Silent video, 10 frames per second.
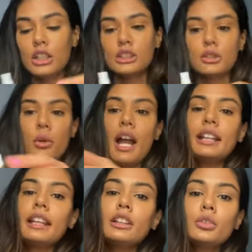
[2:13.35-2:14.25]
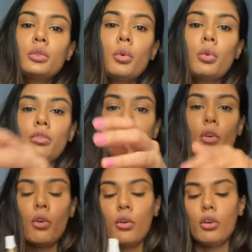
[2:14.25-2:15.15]
So I tend to go
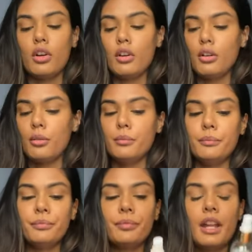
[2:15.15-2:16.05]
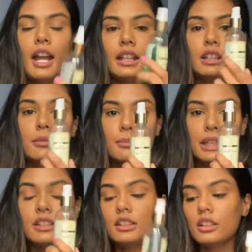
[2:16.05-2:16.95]
for either the
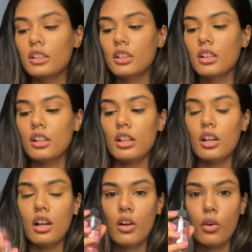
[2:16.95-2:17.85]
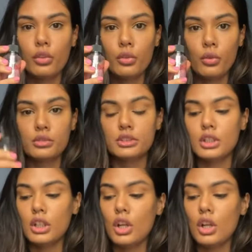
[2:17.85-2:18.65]
mint or the rose.